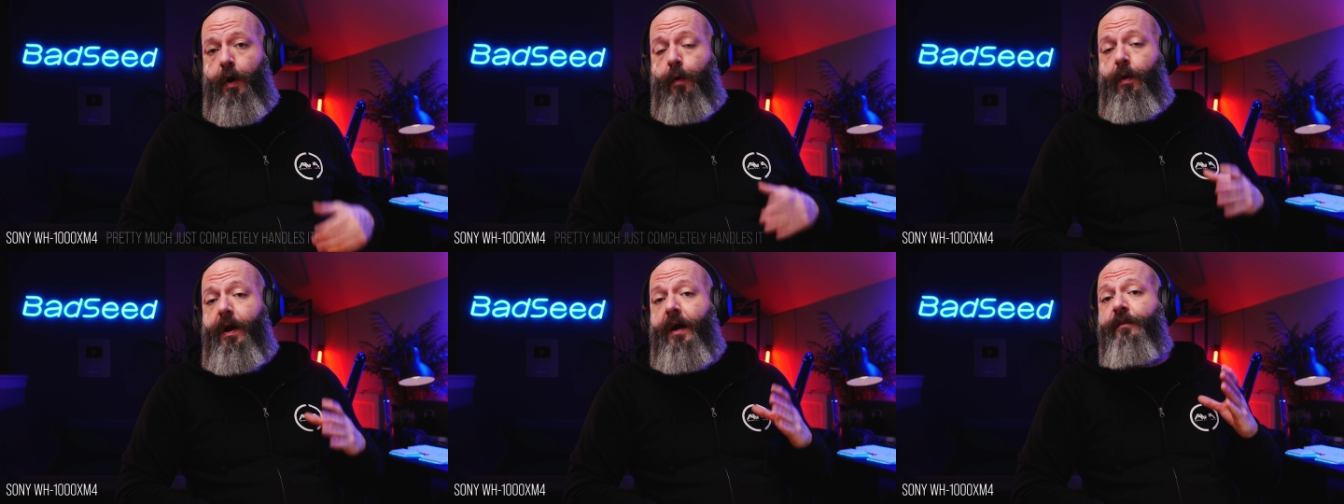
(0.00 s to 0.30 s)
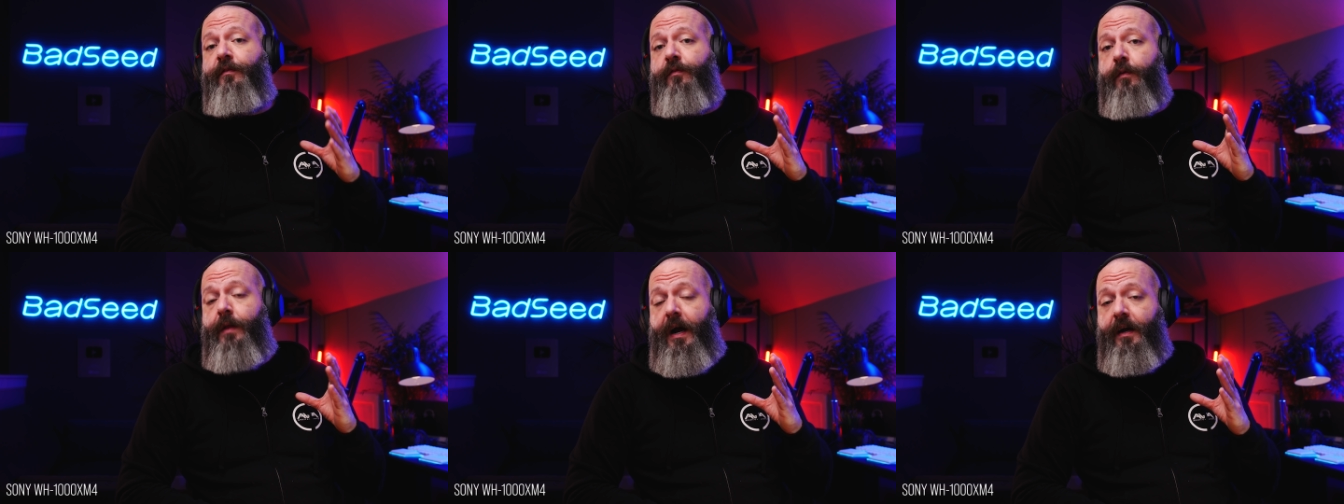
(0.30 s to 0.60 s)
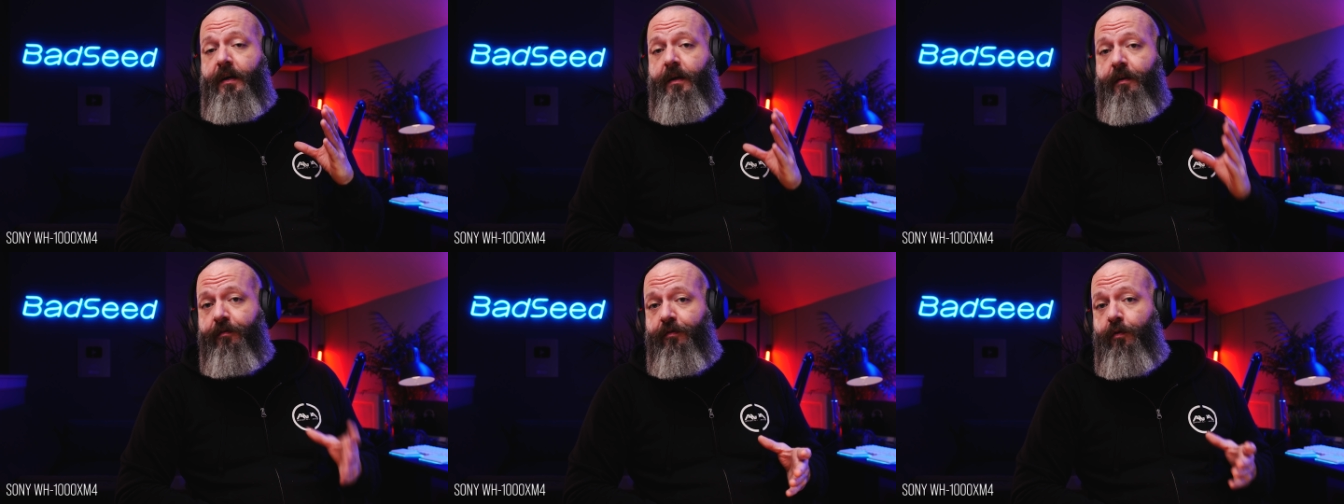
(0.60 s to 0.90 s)
Okay, so
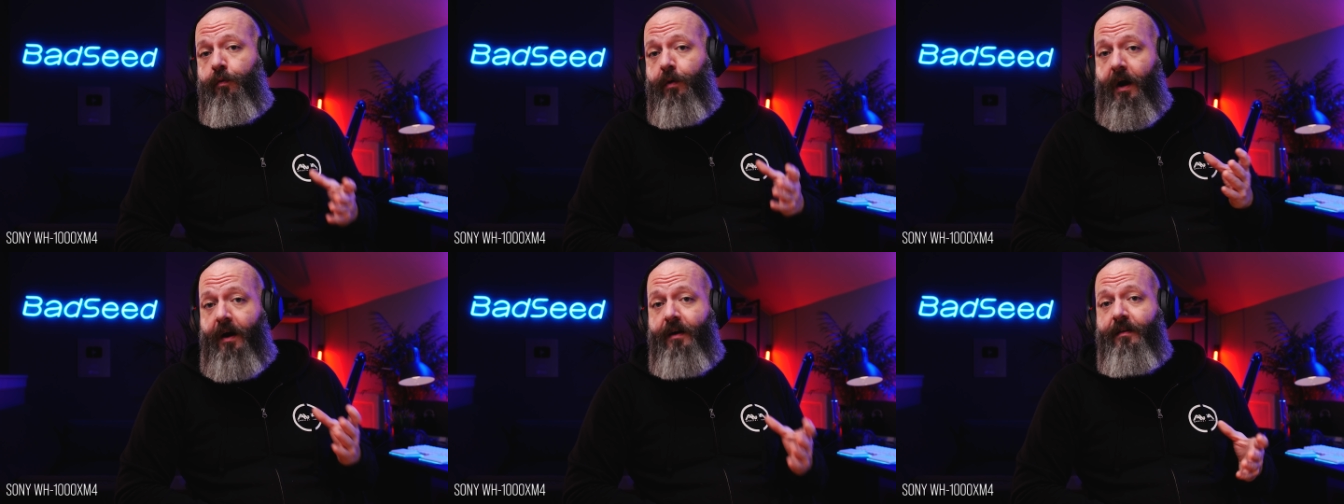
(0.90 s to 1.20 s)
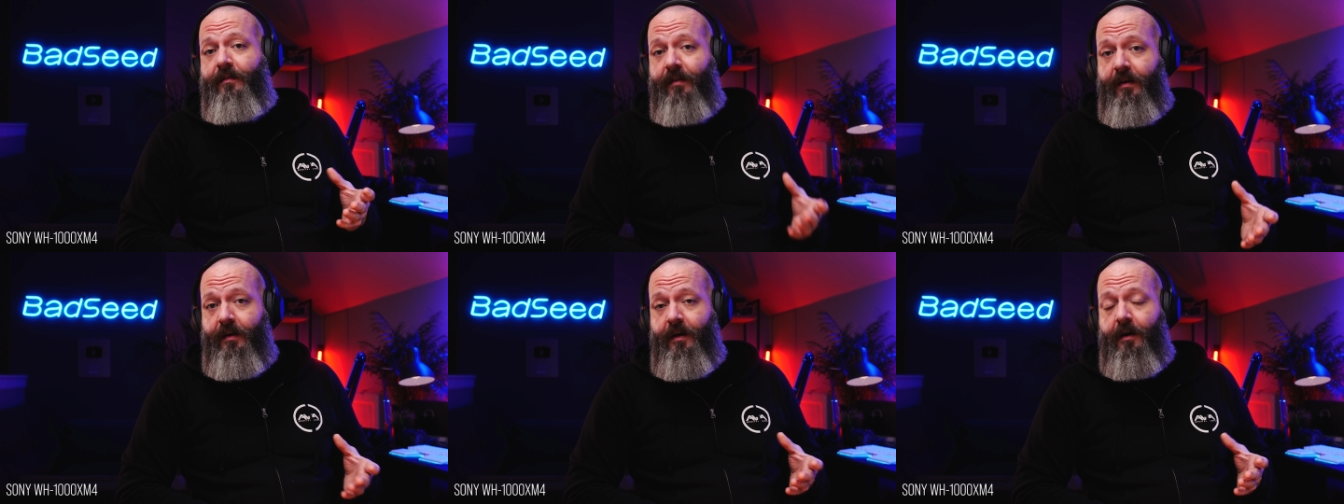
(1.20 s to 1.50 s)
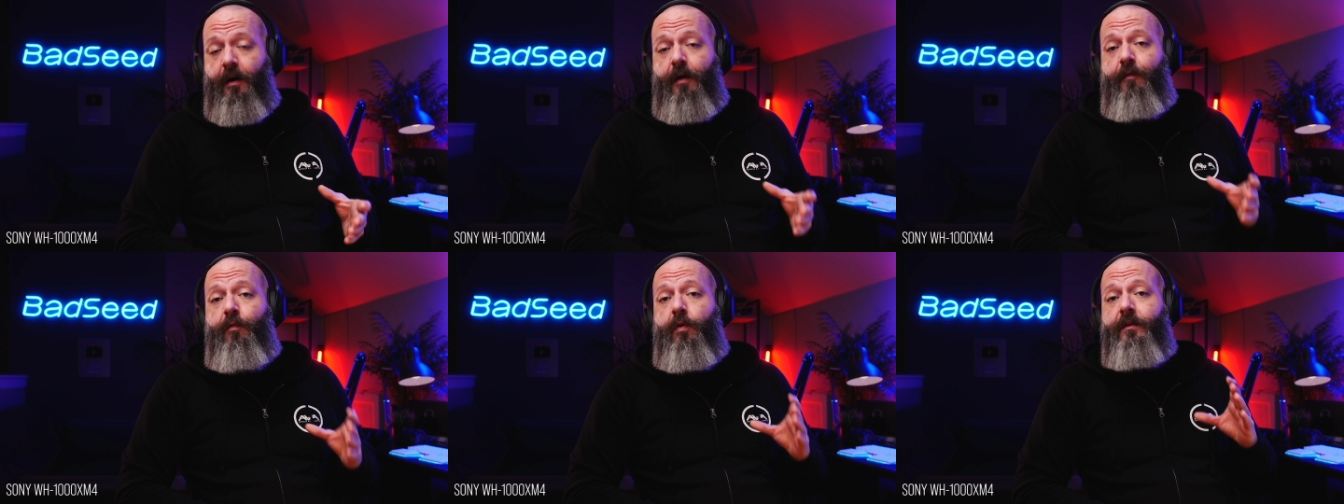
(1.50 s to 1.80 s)
that gives you an idea
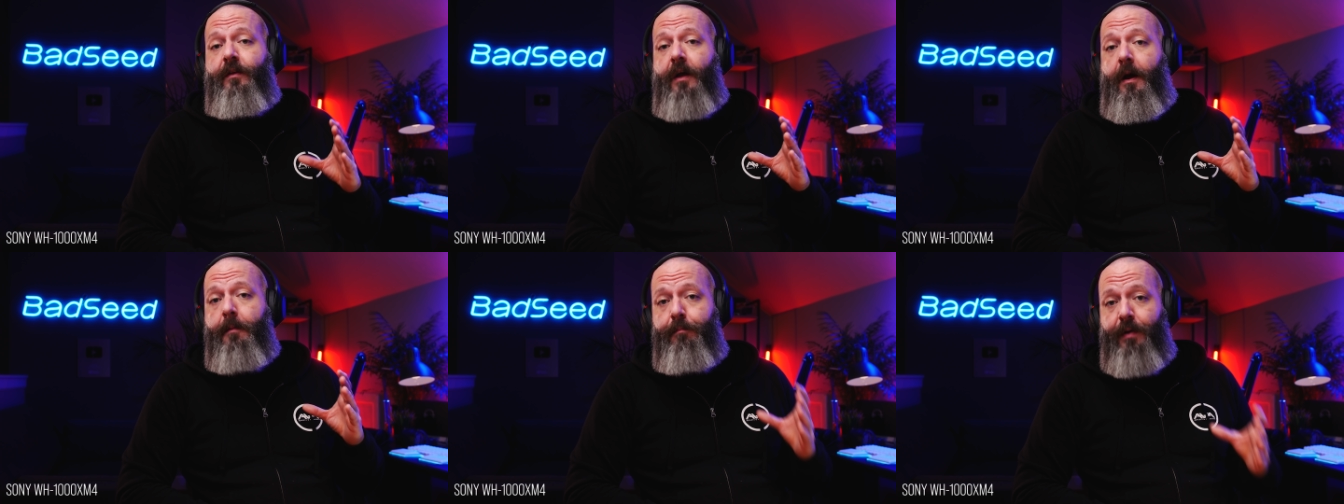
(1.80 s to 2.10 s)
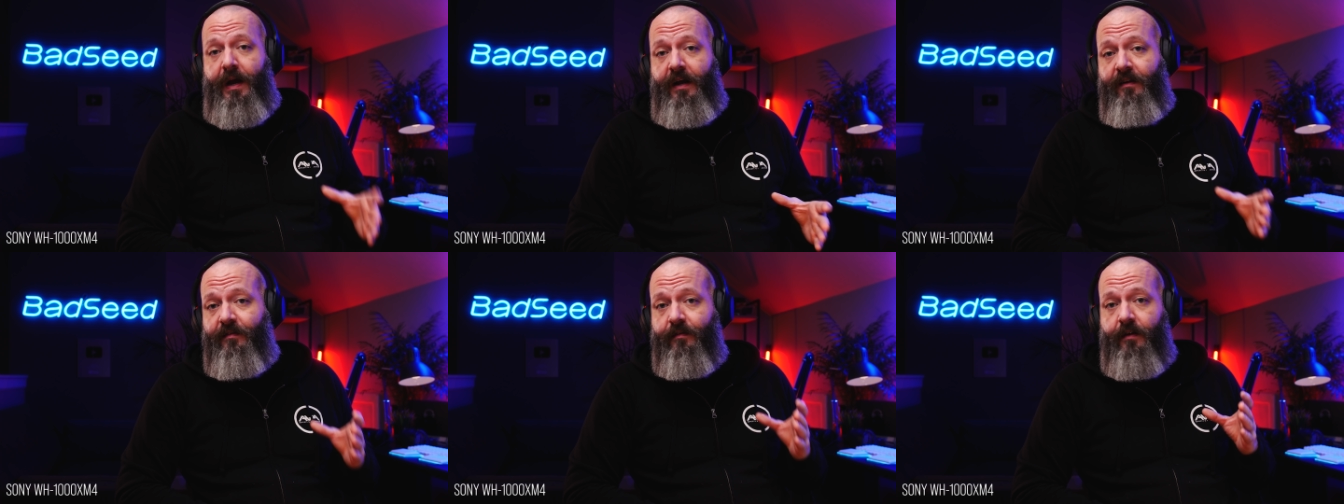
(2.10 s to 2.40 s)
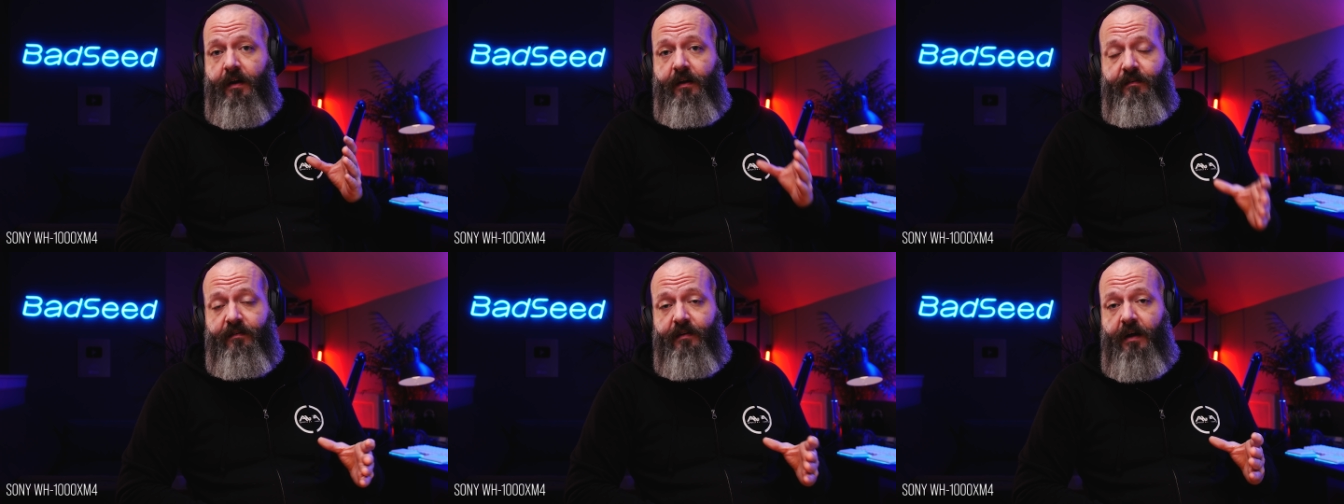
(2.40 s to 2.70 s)
of what that
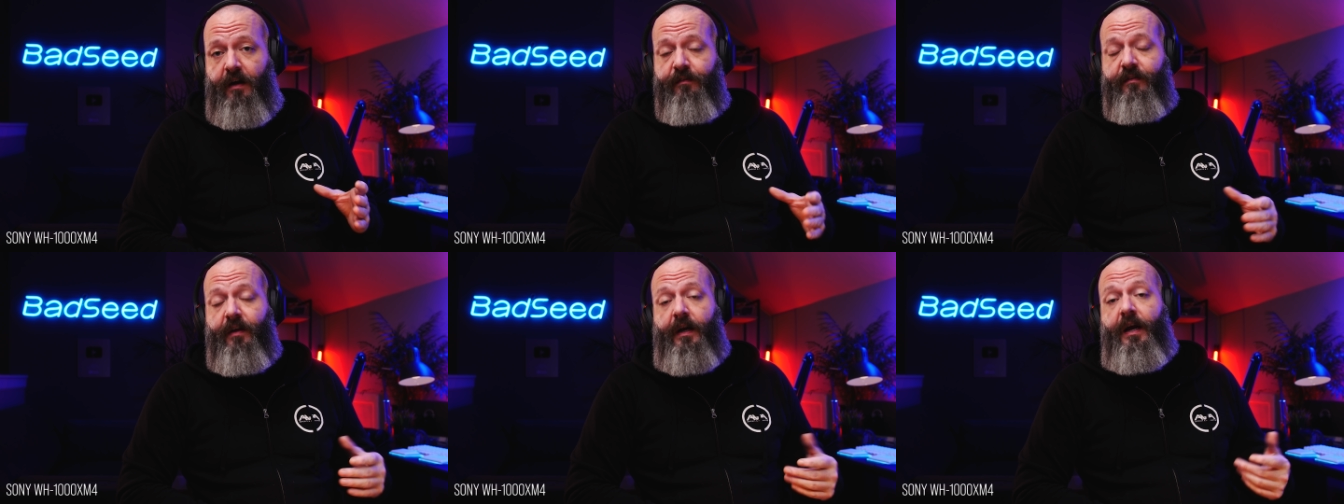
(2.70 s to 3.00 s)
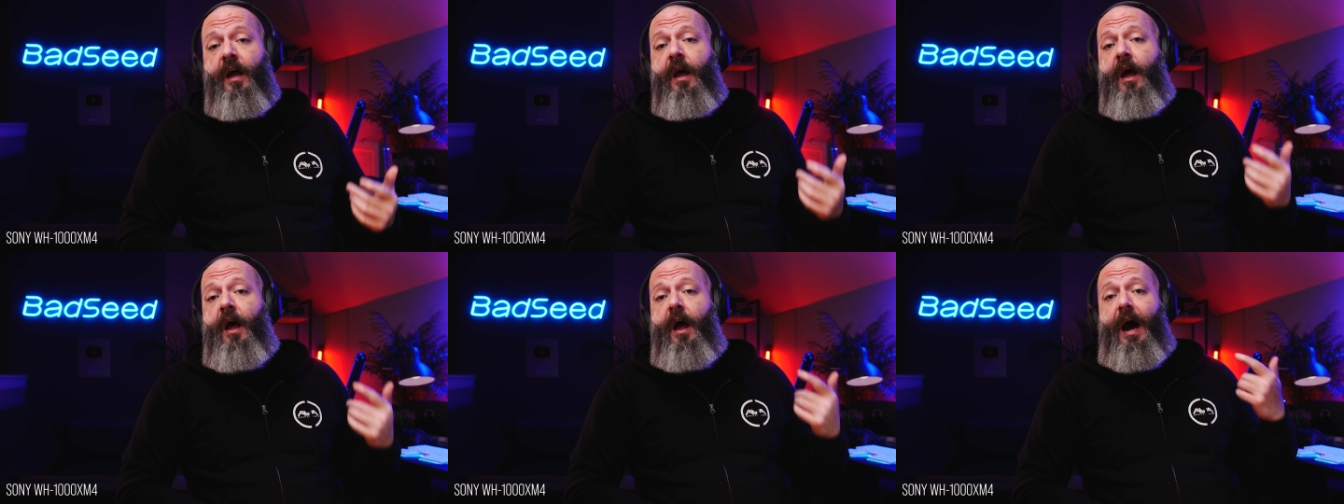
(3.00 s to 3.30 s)
baseline sounds like.